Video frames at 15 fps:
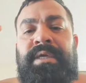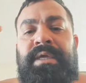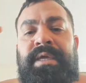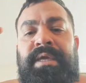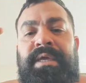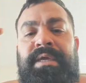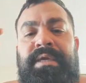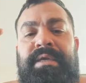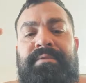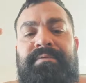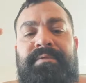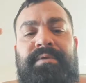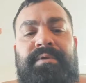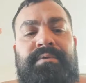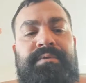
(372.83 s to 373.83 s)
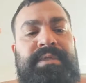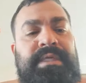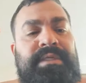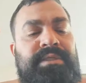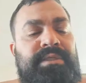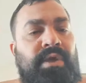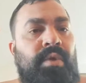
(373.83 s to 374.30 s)
And for those
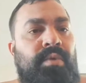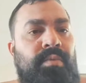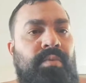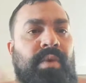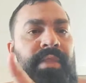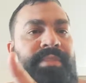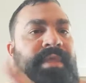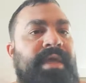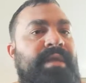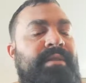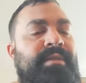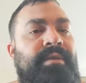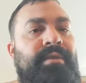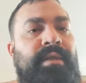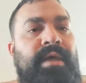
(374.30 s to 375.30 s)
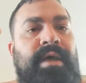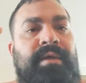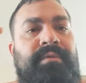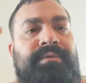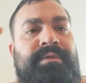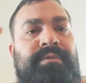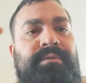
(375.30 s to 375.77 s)
that don't want that in their
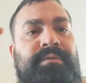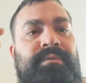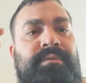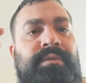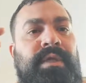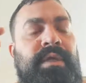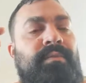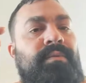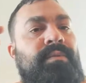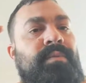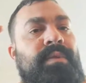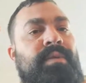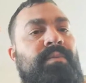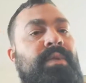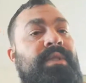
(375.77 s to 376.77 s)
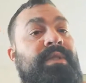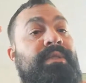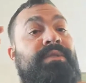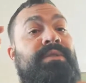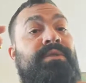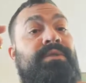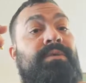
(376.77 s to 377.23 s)
lives, they will be willing
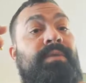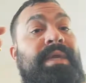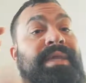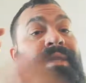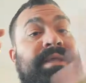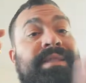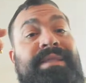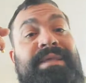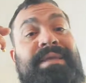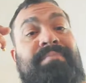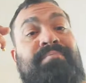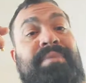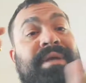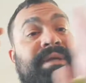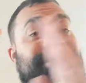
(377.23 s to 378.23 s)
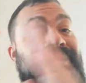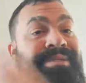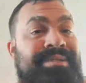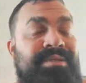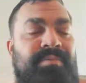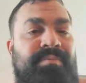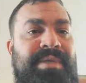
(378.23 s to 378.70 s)
to do anything but
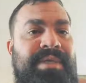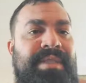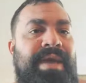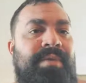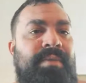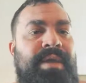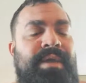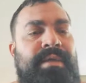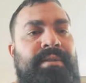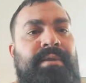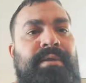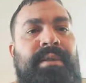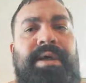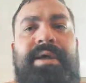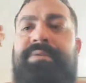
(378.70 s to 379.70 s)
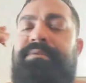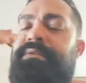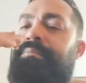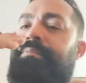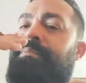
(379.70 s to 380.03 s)
to be that way in their lives.